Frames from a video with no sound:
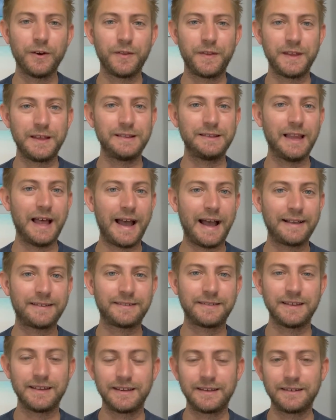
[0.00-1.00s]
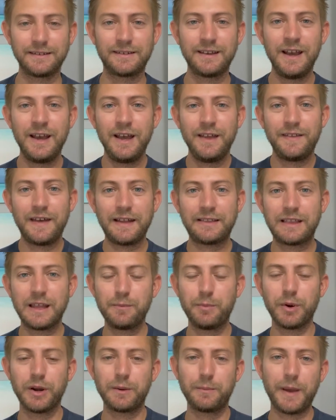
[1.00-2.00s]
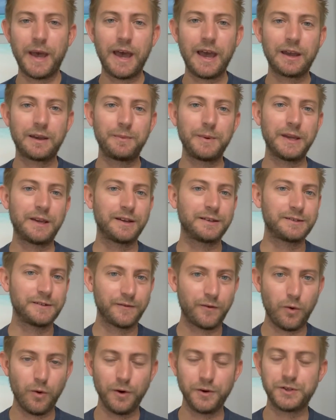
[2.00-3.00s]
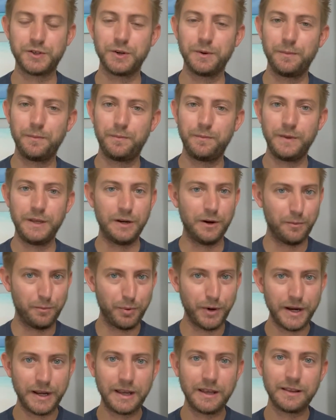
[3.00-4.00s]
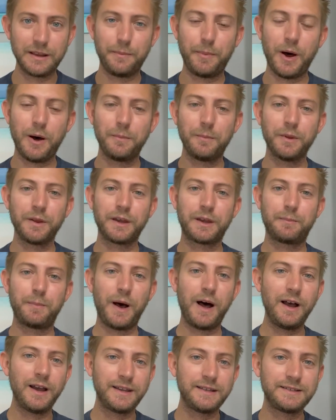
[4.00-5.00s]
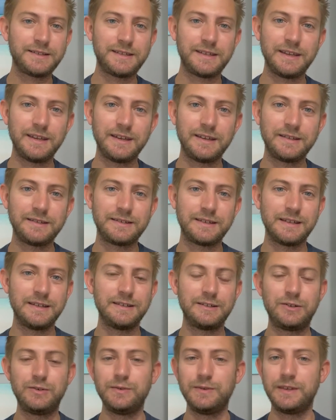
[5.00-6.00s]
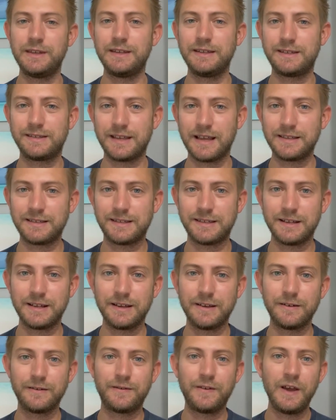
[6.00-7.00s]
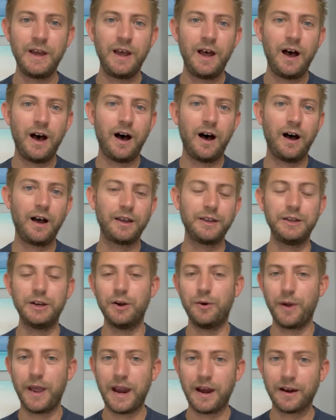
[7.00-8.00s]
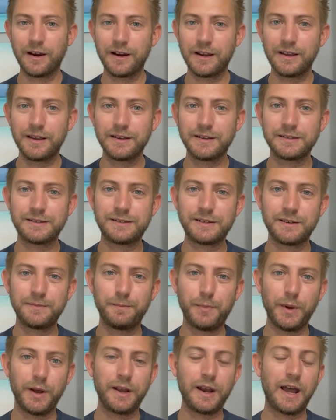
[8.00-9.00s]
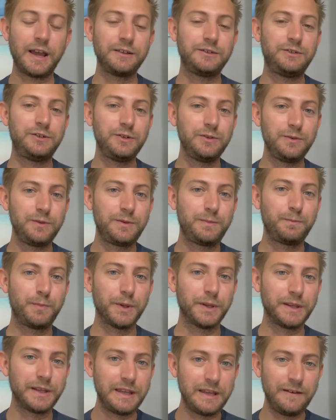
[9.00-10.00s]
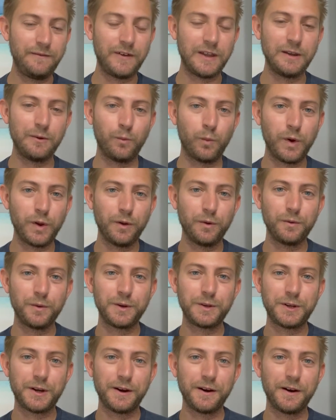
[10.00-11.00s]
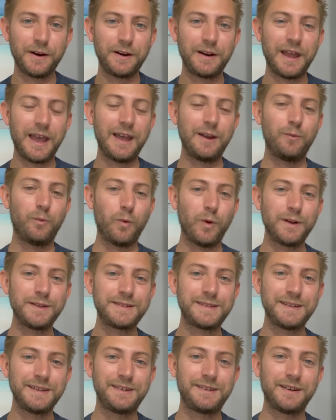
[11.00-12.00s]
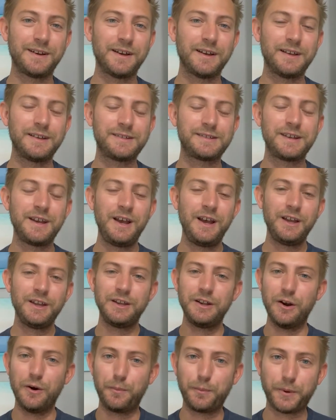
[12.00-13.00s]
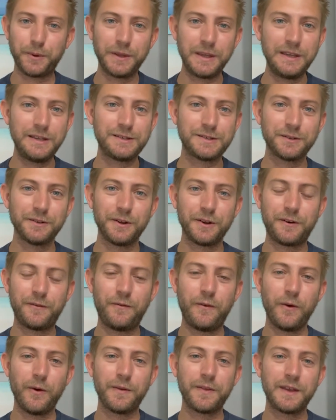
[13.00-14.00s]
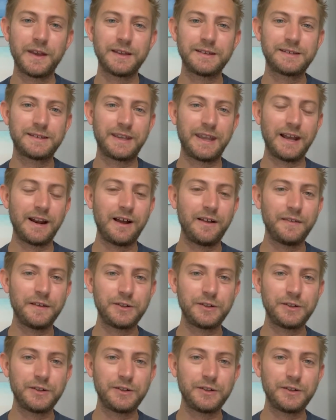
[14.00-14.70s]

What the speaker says: the last things that they bring back, because of course you're, bringing the public behind scenes into these sensitive, areas. But I do believe it will return. And once it does, please look for this, get on the